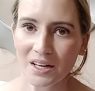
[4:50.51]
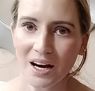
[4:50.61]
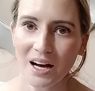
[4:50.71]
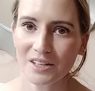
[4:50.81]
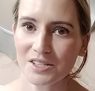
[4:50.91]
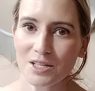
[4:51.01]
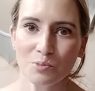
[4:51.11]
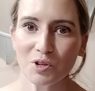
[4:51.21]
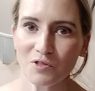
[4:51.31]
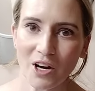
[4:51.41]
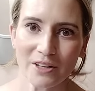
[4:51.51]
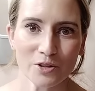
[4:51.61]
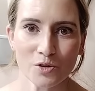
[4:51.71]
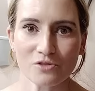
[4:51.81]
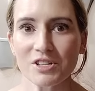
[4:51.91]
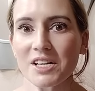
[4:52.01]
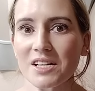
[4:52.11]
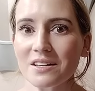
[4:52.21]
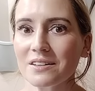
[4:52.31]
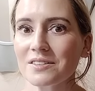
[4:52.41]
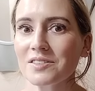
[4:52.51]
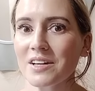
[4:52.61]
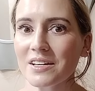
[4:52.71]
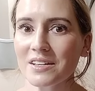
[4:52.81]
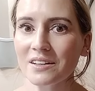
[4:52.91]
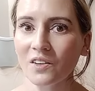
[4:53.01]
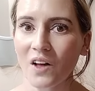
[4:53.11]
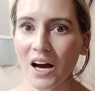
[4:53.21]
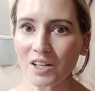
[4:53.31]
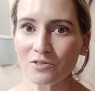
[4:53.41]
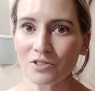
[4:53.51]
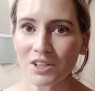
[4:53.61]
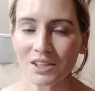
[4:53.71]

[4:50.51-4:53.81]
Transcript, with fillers: Uh, simplifying your routine, taking a lot of